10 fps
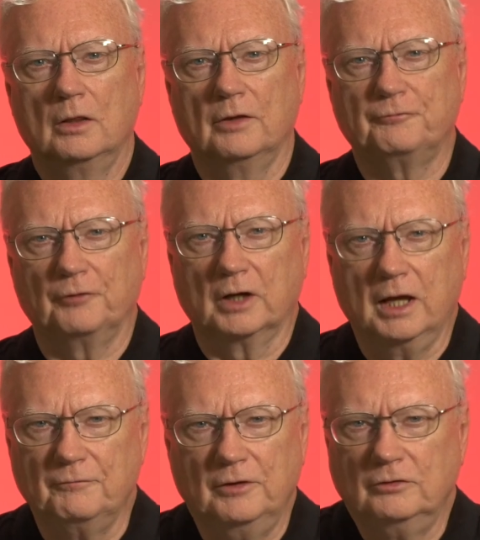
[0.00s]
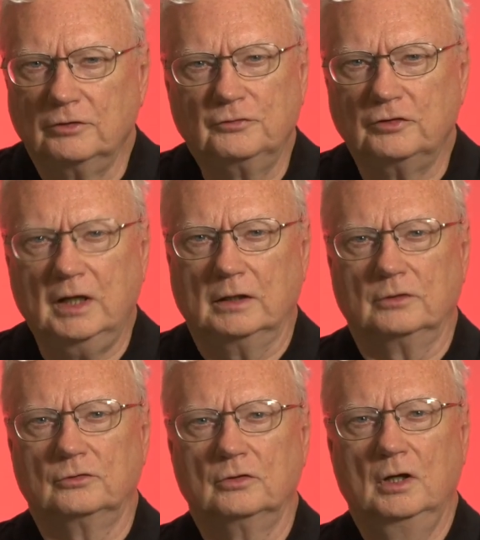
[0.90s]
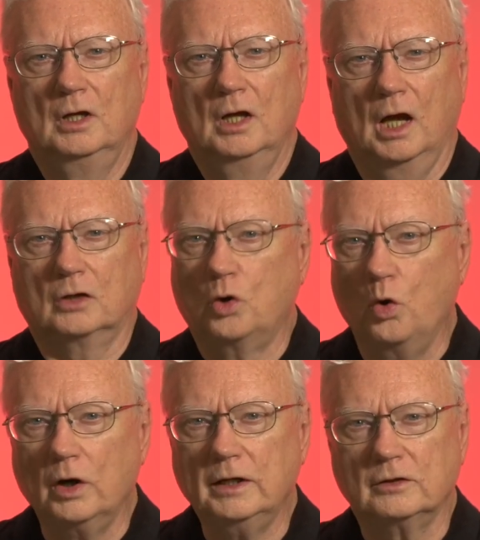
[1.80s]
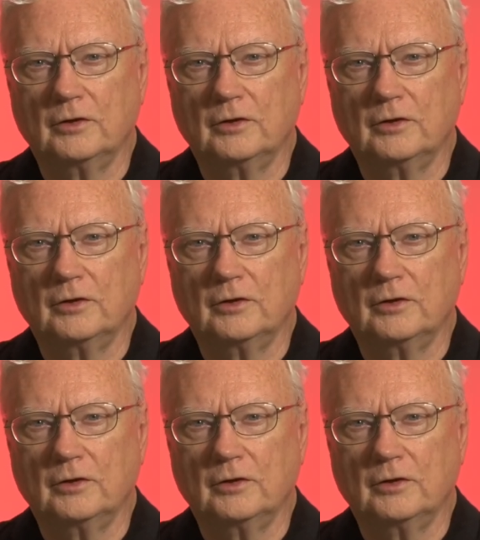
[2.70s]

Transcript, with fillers: the forgiveness of sins, according